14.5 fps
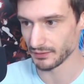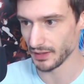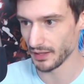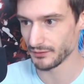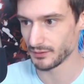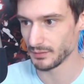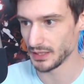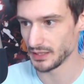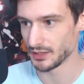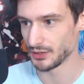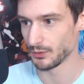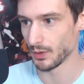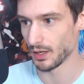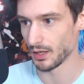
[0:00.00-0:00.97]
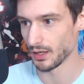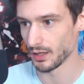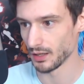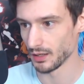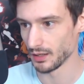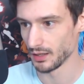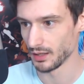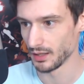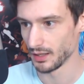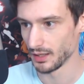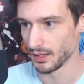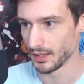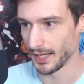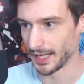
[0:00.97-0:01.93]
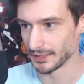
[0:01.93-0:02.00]
loved meeting you all
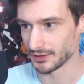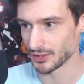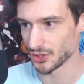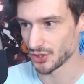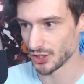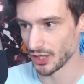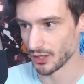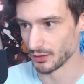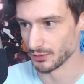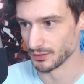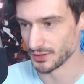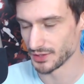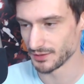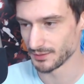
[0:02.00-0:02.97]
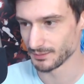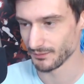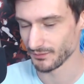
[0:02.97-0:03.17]
at shows.